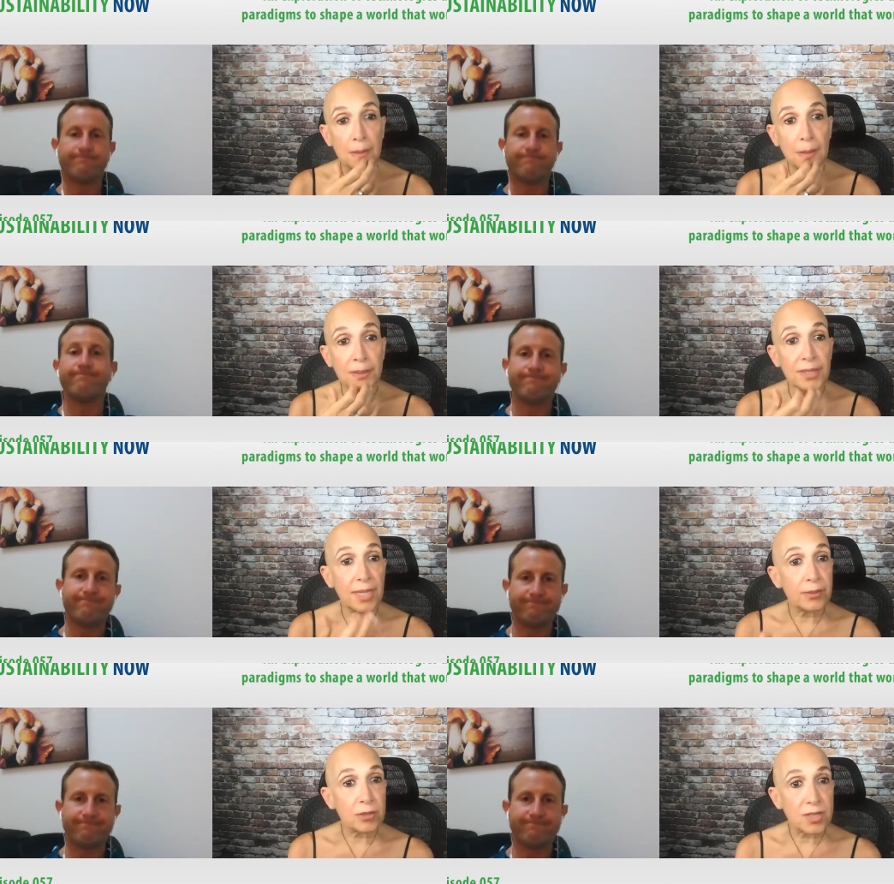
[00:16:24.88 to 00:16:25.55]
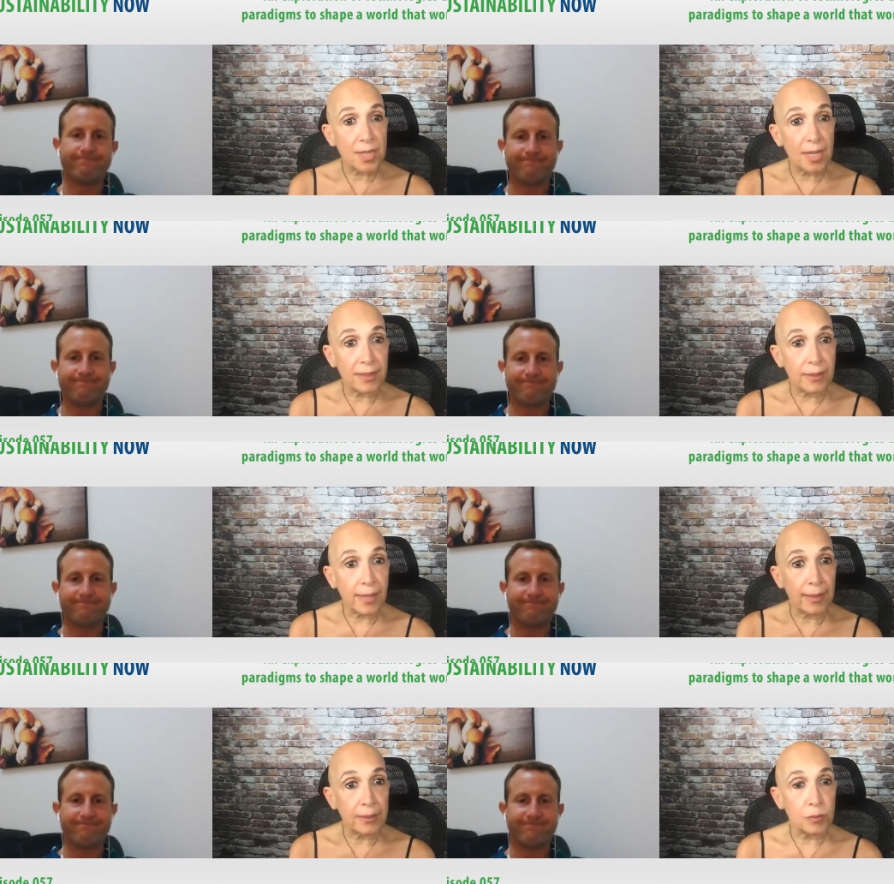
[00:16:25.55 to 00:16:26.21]
Speaker 1: on the other side
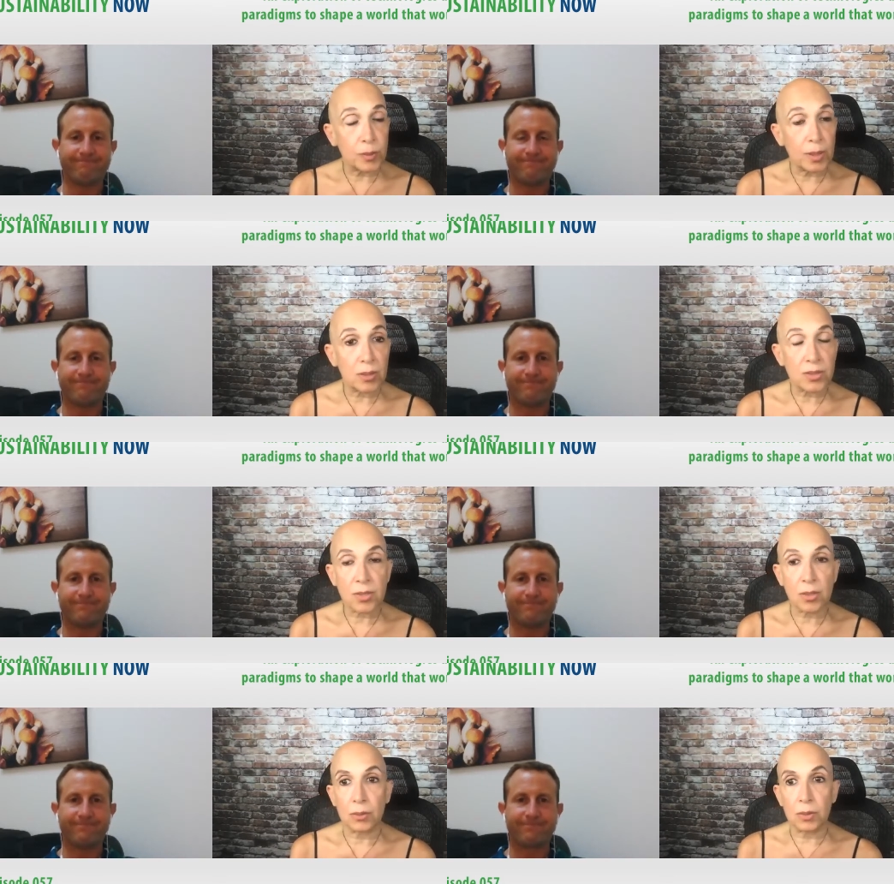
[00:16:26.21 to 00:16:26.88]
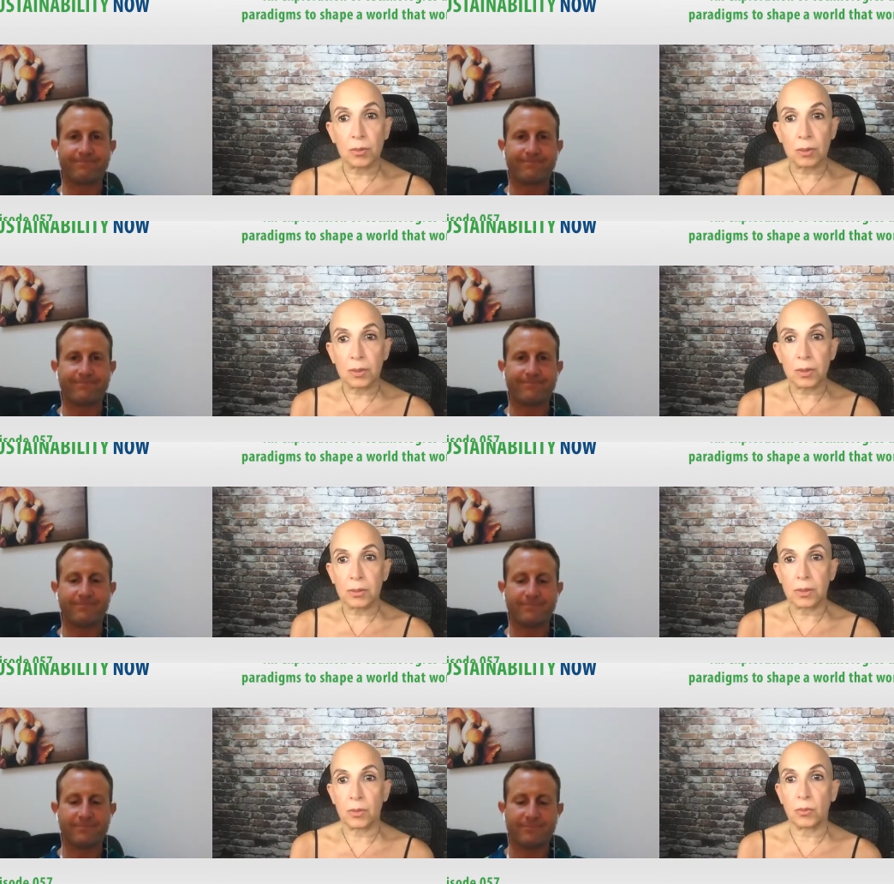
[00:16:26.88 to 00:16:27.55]
of that, we also you
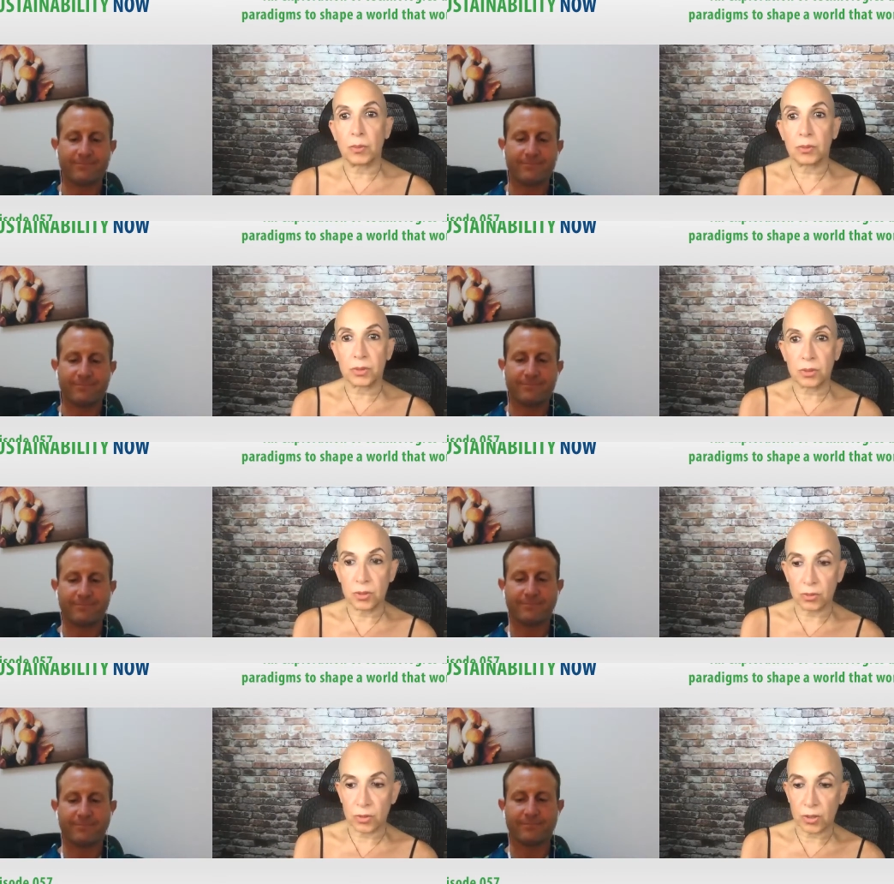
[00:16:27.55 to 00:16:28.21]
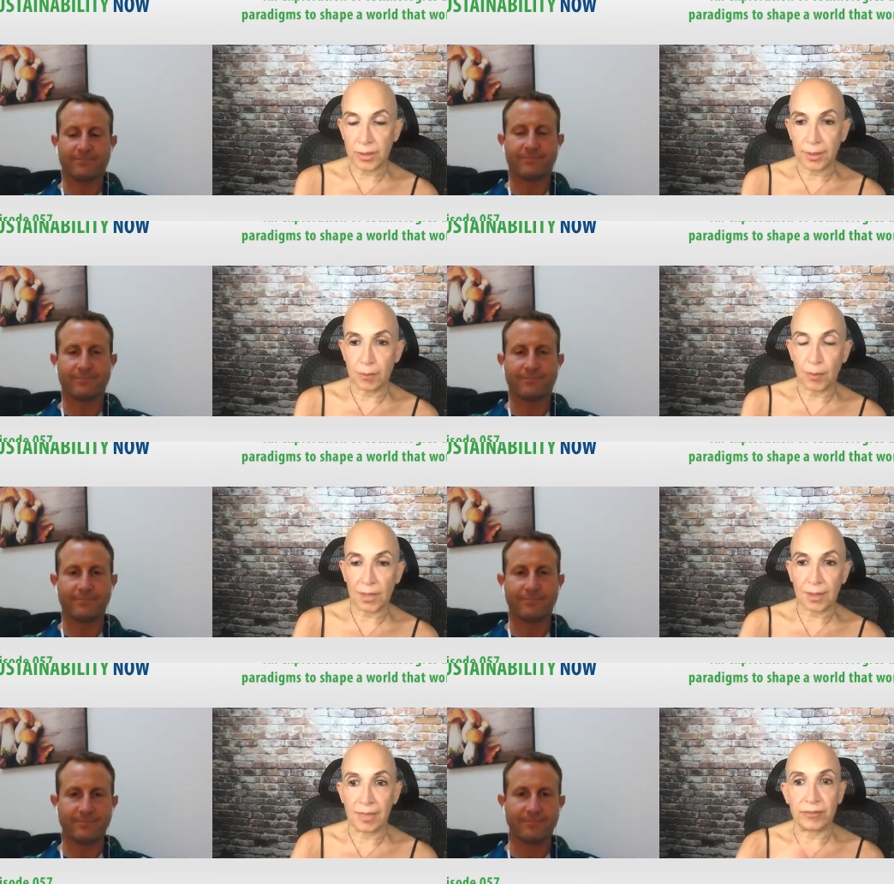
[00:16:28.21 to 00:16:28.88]
you know we're you're talking
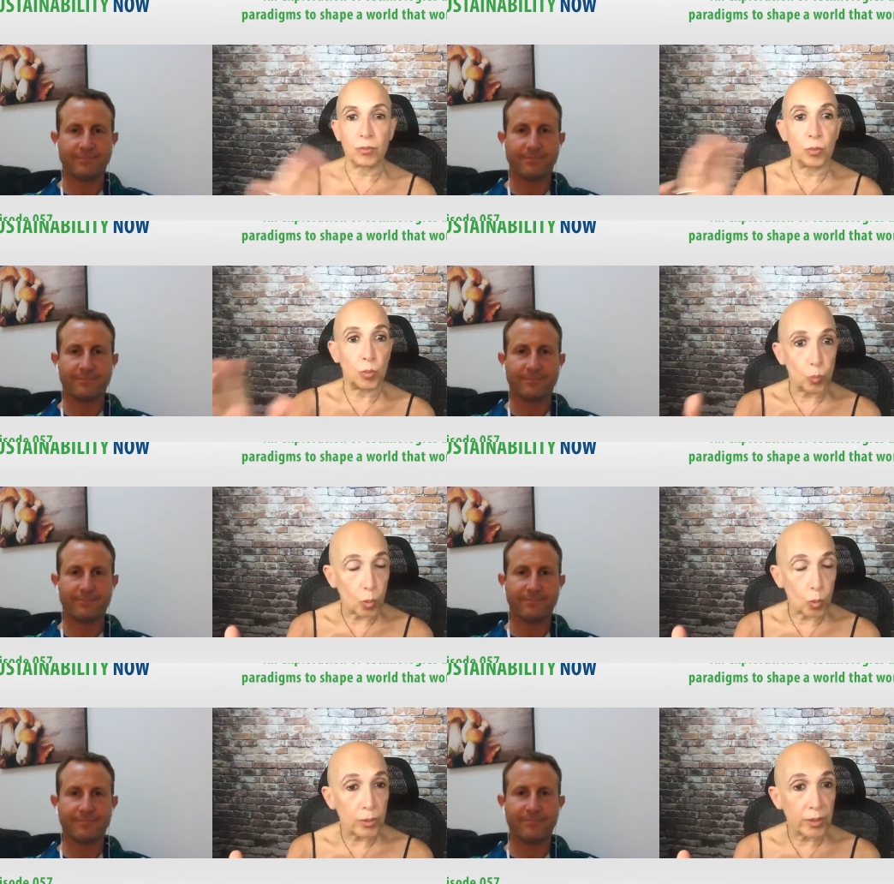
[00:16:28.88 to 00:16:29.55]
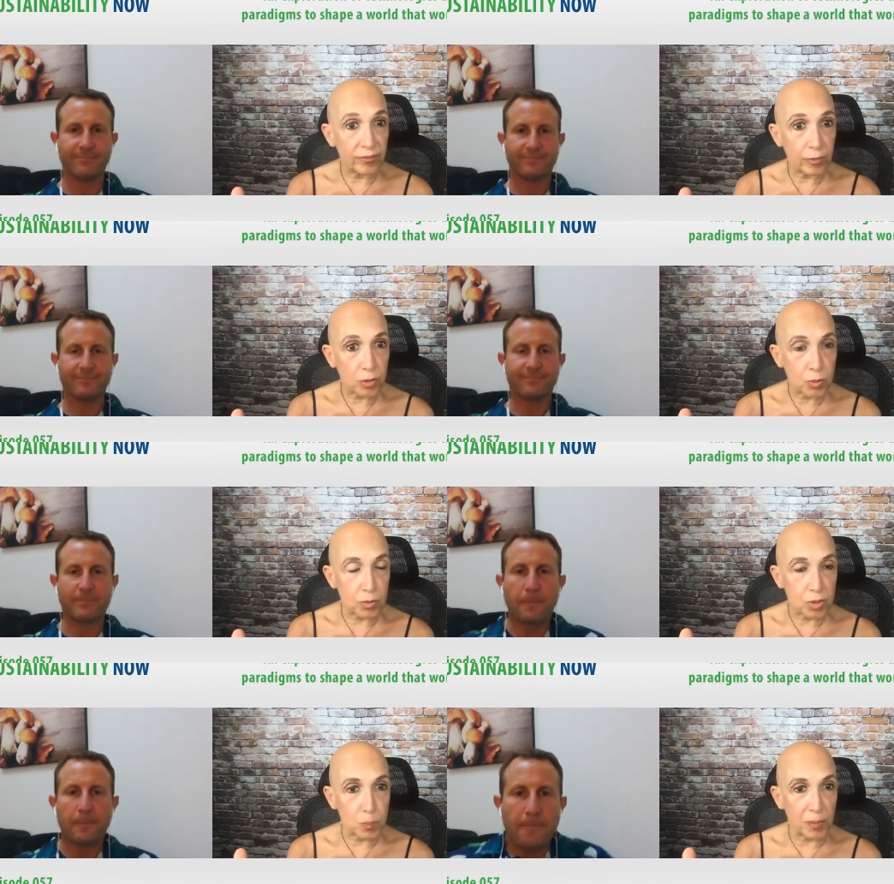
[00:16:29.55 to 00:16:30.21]
about kind of rewarding
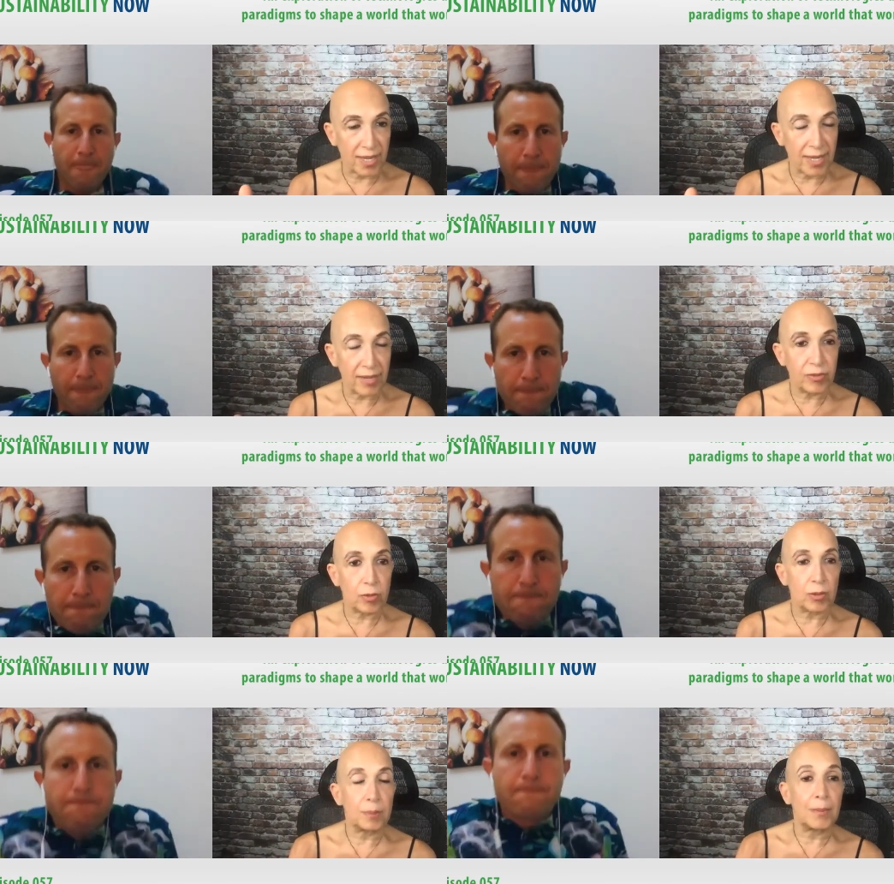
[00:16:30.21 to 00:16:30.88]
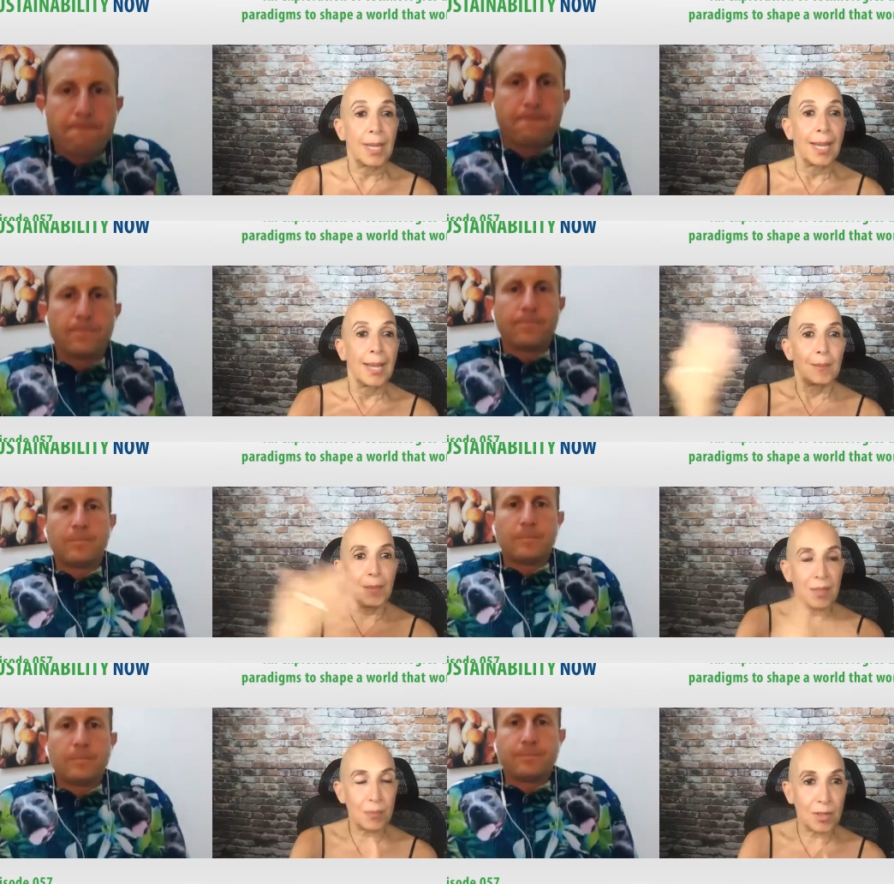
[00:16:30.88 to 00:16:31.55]
virtuous behavior, and
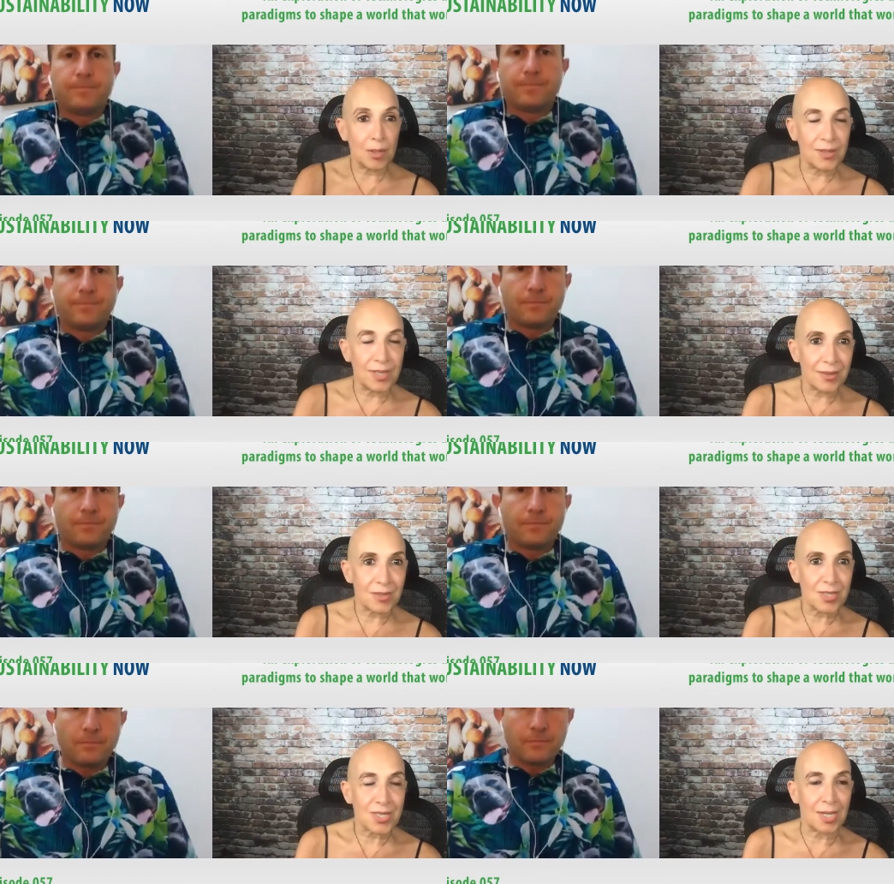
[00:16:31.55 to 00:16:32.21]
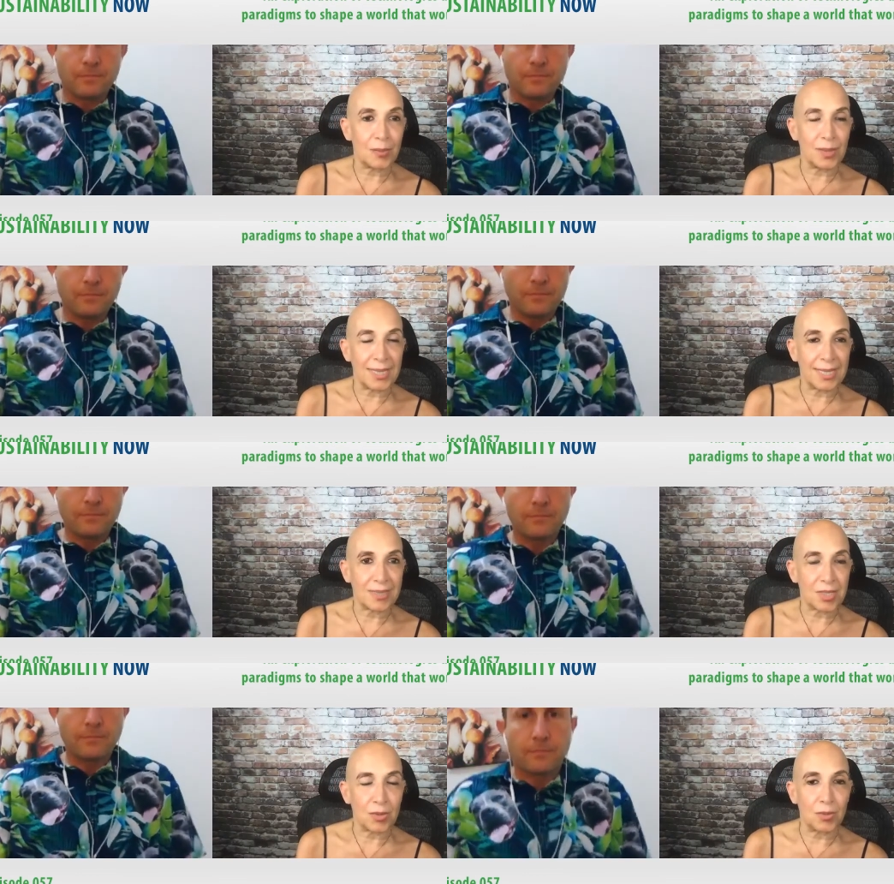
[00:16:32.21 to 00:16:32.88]
maybe on the other side we
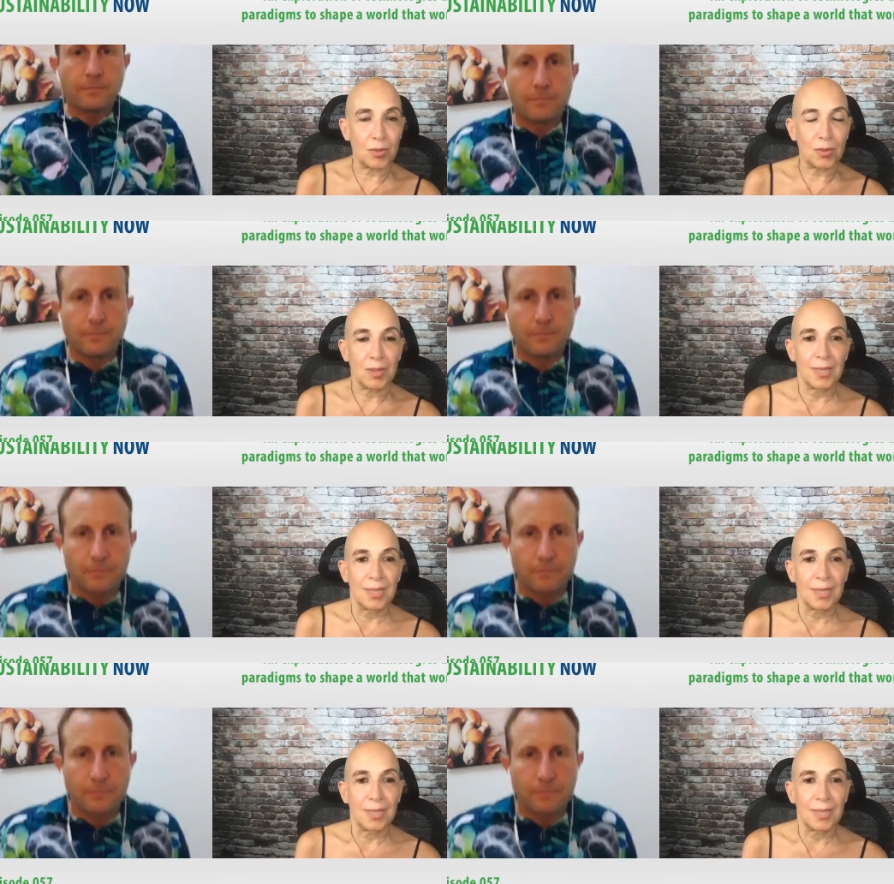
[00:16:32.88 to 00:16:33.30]
get to